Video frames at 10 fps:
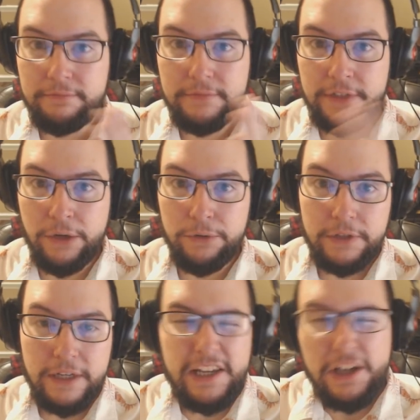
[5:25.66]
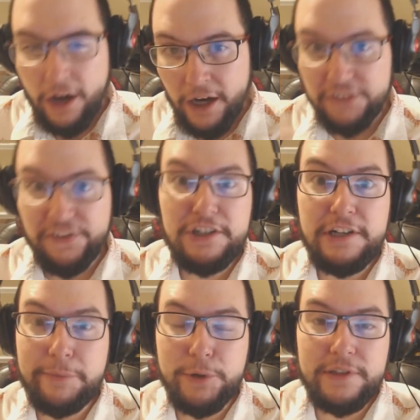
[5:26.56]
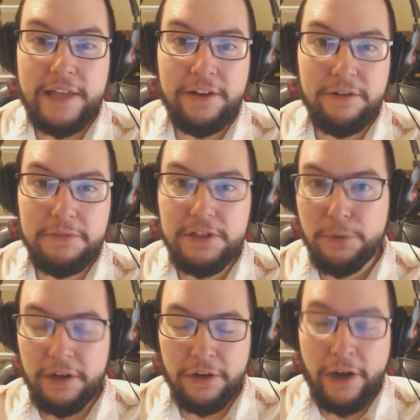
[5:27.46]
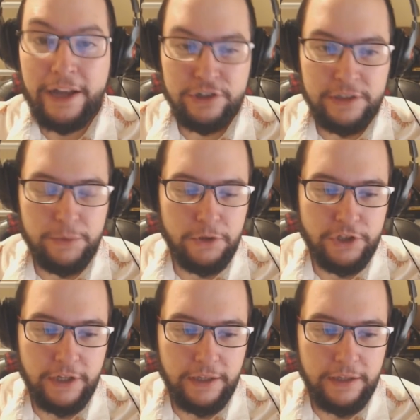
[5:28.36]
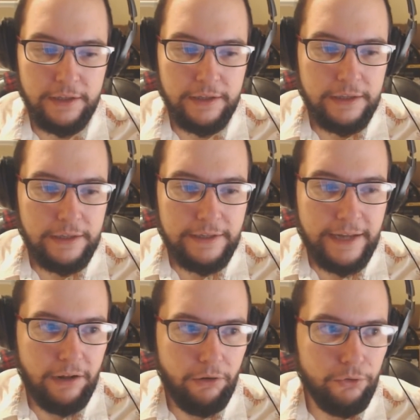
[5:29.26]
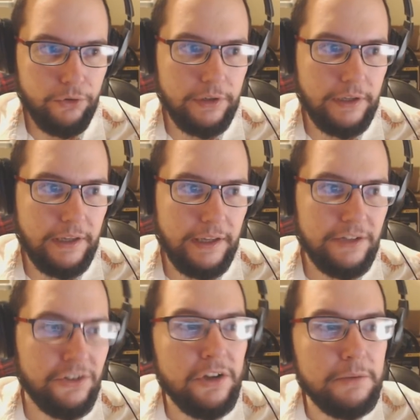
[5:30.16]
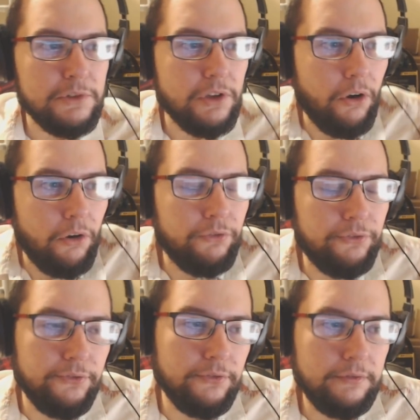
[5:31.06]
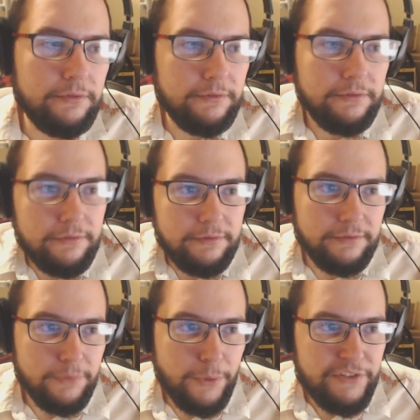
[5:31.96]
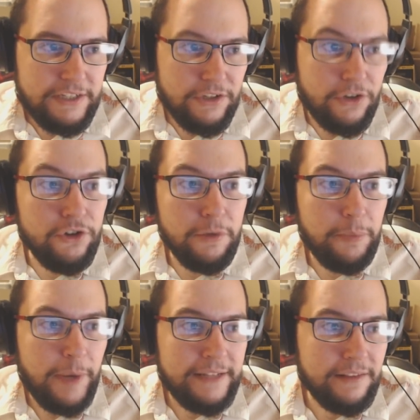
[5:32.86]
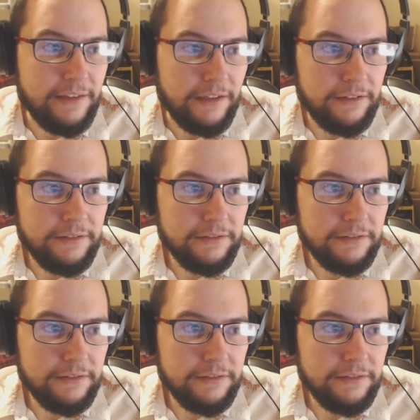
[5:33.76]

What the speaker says: you know, artificially boost their numbers while not actually watching. Now, in terms of whether that's a good or bad thing,